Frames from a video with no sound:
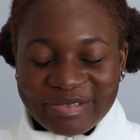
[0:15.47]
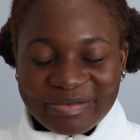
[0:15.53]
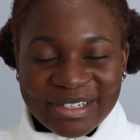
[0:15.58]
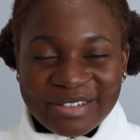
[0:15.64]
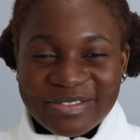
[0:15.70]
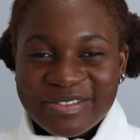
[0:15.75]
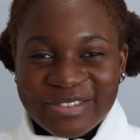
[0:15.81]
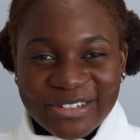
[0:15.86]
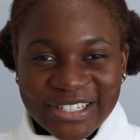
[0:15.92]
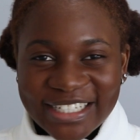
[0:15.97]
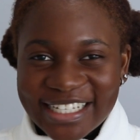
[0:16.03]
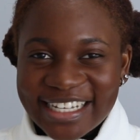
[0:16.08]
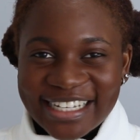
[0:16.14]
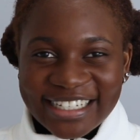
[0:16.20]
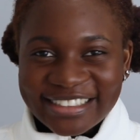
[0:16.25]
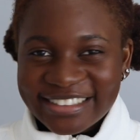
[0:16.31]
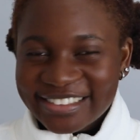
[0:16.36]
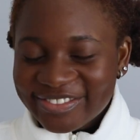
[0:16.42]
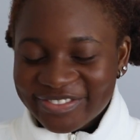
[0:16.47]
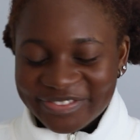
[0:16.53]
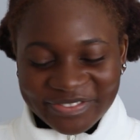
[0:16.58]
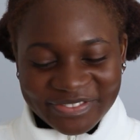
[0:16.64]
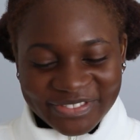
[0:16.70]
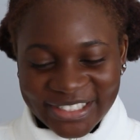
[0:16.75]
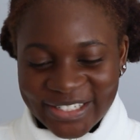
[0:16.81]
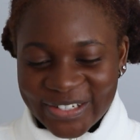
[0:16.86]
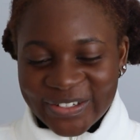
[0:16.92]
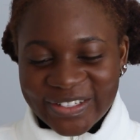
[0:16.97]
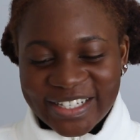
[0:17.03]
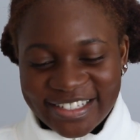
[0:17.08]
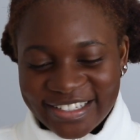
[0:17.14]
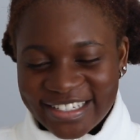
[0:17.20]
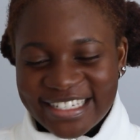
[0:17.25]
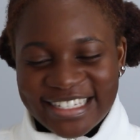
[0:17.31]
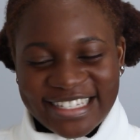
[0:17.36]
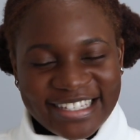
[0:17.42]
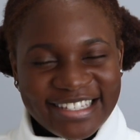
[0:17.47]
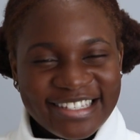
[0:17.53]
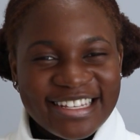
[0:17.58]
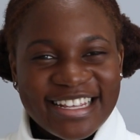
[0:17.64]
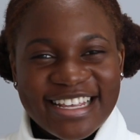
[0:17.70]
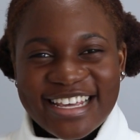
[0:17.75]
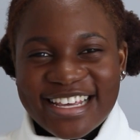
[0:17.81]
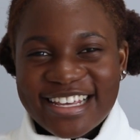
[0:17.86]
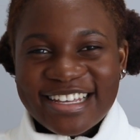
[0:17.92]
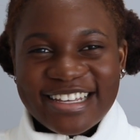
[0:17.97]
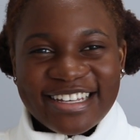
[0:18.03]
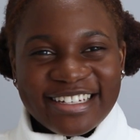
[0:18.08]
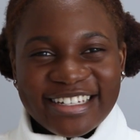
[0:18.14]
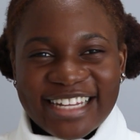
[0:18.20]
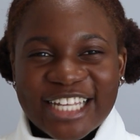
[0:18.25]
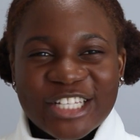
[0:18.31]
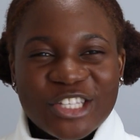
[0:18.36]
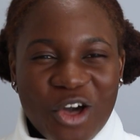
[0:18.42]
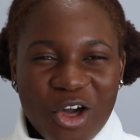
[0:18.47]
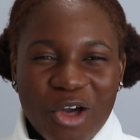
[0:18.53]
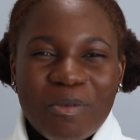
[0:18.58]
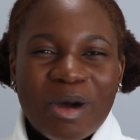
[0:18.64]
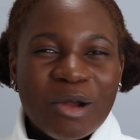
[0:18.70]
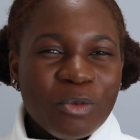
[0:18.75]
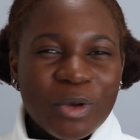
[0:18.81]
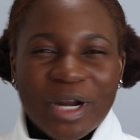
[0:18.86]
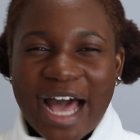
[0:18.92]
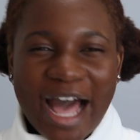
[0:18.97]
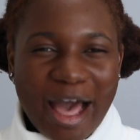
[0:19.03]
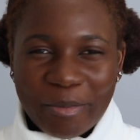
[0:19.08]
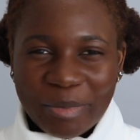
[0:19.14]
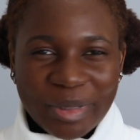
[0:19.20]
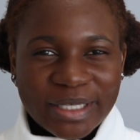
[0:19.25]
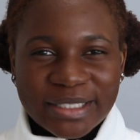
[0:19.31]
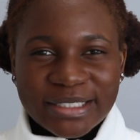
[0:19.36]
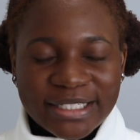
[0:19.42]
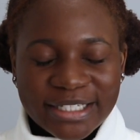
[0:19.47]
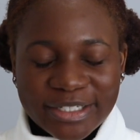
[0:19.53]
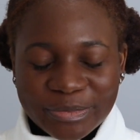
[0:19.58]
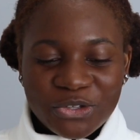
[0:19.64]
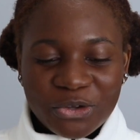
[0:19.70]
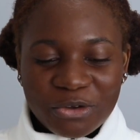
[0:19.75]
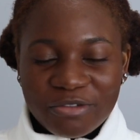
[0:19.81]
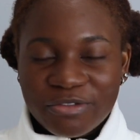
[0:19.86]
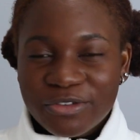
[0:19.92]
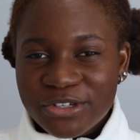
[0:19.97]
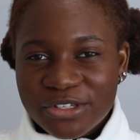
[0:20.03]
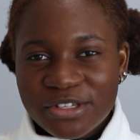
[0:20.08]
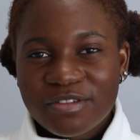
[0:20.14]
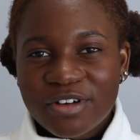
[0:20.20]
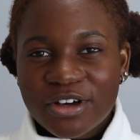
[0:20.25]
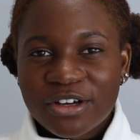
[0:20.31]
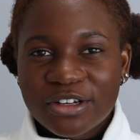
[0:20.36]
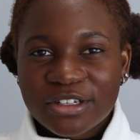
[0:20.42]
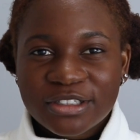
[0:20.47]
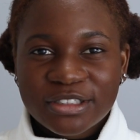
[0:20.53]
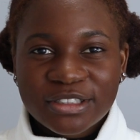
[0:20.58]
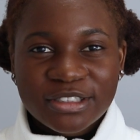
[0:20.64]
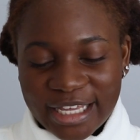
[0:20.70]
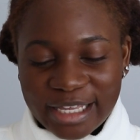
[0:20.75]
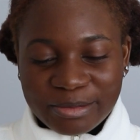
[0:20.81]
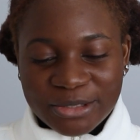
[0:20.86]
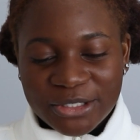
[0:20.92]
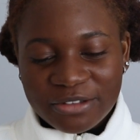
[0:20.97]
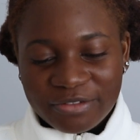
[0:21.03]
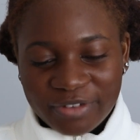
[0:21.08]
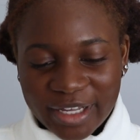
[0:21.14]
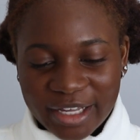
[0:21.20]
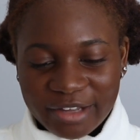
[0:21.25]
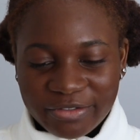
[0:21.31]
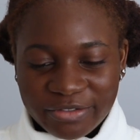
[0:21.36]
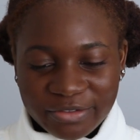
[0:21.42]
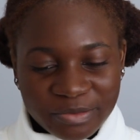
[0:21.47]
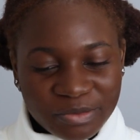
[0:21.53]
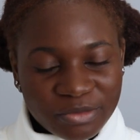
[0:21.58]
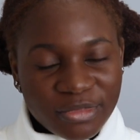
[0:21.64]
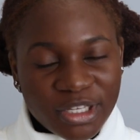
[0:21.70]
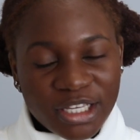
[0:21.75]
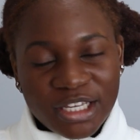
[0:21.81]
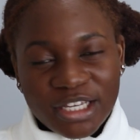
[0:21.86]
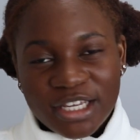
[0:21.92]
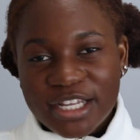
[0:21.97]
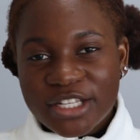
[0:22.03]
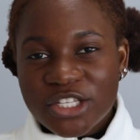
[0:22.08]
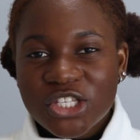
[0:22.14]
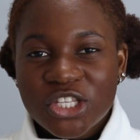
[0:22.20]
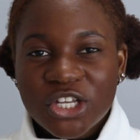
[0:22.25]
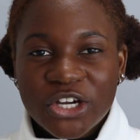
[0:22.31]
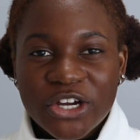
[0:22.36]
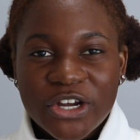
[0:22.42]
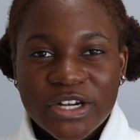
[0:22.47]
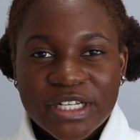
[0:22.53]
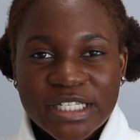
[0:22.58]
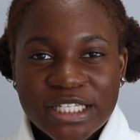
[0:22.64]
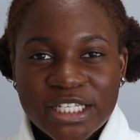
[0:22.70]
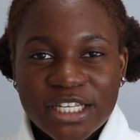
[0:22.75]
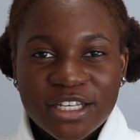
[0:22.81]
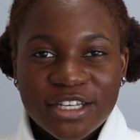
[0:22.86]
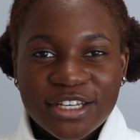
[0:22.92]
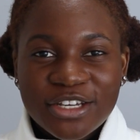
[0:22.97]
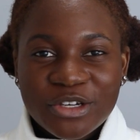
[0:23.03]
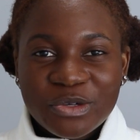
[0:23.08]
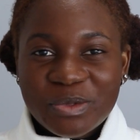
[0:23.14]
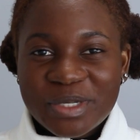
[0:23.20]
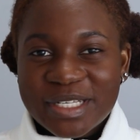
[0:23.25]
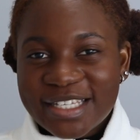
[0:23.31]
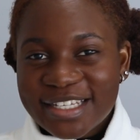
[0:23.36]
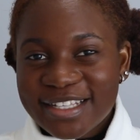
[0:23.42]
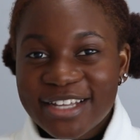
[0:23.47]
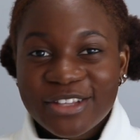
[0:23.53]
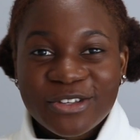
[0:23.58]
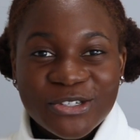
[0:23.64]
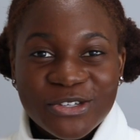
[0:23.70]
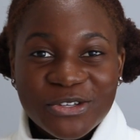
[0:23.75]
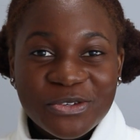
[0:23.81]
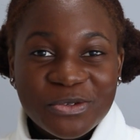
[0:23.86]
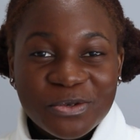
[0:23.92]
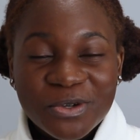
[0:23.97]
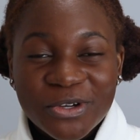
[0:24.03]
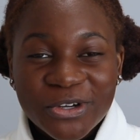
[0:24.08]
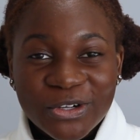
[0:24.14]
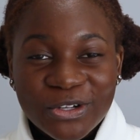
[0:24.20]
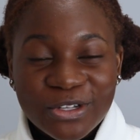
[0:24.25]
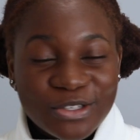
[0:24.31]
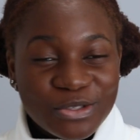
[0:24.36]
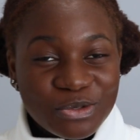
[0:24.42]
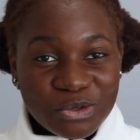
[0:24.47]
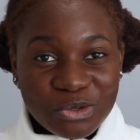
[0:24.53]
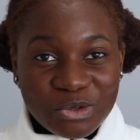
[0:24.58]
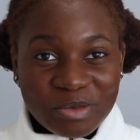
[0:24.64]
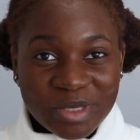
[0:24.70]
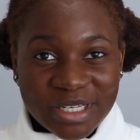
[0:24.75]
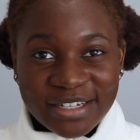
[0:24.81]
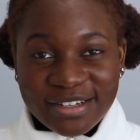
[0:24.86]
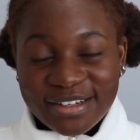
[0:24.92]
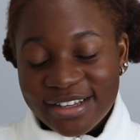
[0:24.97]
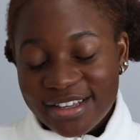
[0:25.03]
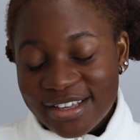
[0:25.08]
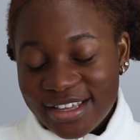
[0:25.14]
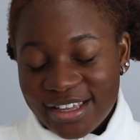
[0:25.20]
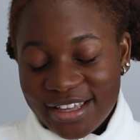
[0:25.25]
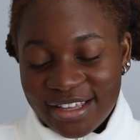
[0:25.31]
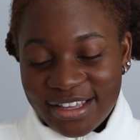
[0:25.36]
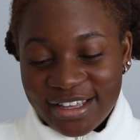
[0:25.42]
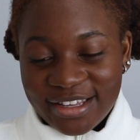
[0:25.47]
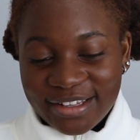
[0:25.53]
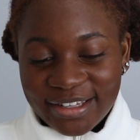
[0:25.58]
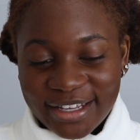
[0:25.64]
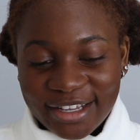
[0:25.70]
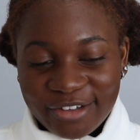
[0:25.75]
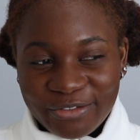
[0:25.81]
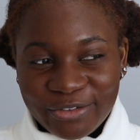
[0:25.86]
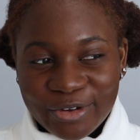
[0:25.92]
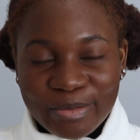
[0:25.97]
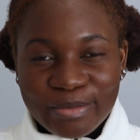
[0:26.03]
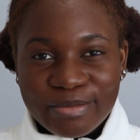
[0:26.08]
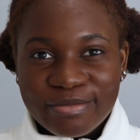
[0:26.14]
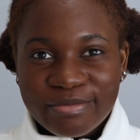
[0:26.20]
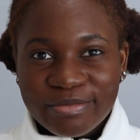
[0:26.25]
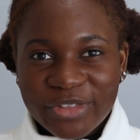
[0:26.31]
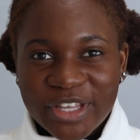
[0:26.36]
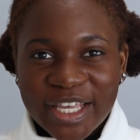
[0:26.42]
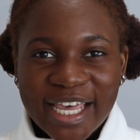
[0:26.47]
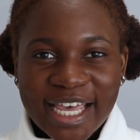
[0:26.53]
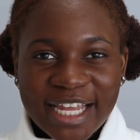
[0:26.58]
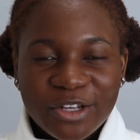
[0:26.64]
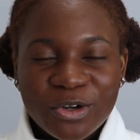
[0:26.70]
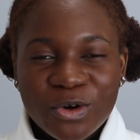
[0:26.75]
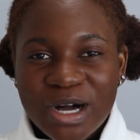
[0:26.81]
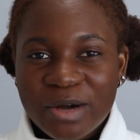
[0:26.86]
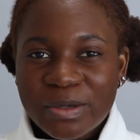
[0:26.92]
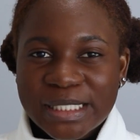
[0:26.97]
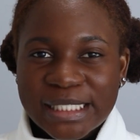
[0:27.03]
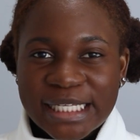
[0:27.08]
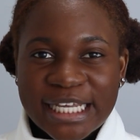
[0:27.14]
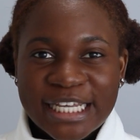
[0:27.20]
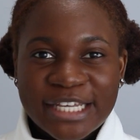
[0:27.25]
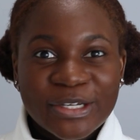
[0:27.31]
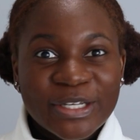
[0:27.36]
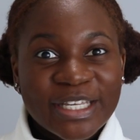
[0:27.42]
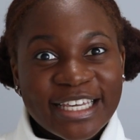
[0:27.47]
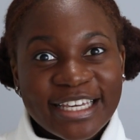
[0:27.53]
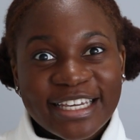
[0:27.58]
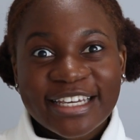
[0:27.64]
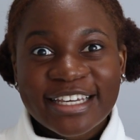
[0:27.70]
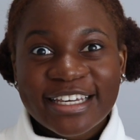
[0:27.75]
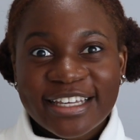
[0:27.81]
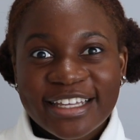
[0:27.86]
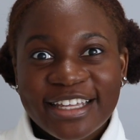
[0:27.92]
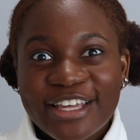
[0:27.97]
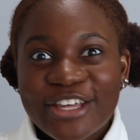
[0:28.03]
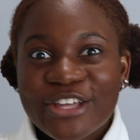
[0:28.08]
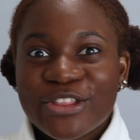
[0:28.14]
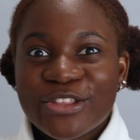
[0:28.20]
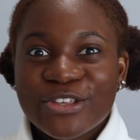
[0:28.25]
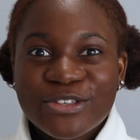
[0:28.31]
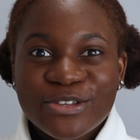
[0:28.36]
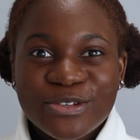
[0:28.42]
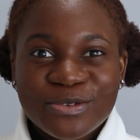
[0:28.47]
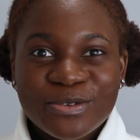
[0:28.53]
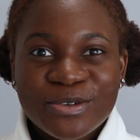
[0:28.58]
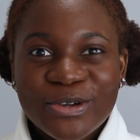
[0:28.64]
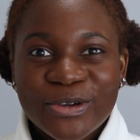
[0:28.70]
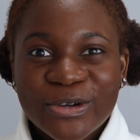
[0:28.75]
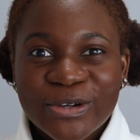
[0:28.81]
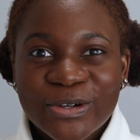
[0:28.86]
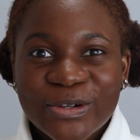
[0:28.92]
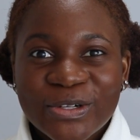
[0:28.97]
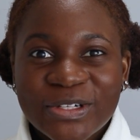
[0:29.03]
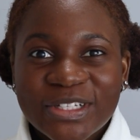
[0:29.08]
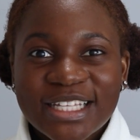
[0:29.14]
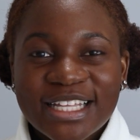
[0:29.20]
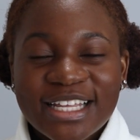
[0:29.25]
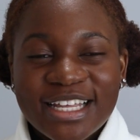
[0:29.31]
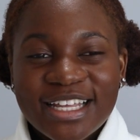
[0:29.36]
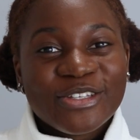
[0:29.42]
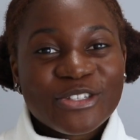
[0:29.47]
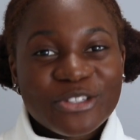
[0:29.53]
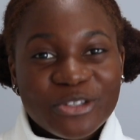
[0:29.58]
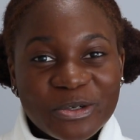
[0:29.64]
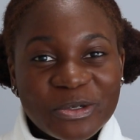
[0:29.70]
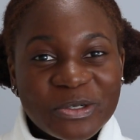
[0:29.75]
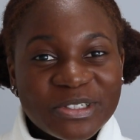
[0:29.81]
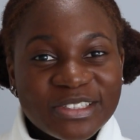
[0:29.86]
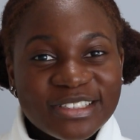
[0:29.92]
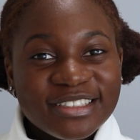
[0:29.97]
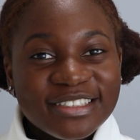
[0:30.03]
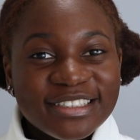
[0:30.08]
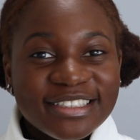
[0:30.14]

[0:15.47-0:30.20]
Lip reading: But before that, you know, let's just like talk about what happened. So first of all, episode 5, it starts, we see that there's a new girl swimming, and like from the get-go I was like, okay, this is a new girl, so